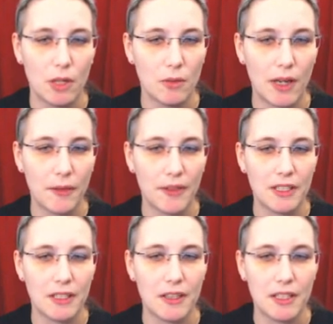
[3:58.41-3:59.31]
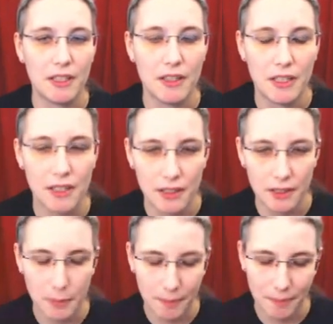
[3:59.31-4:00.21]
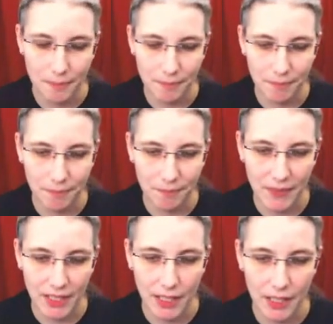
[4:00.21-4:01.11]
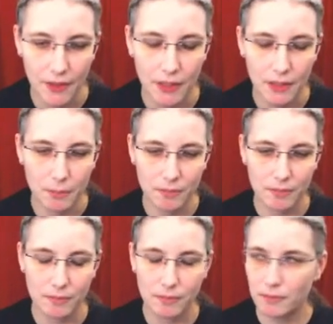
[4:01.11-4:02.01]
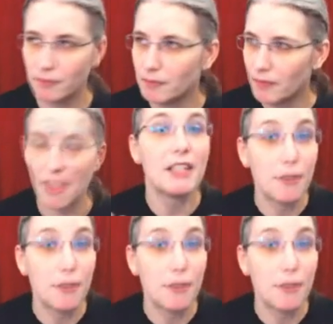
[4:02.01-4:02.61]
around the the the um, yeah the the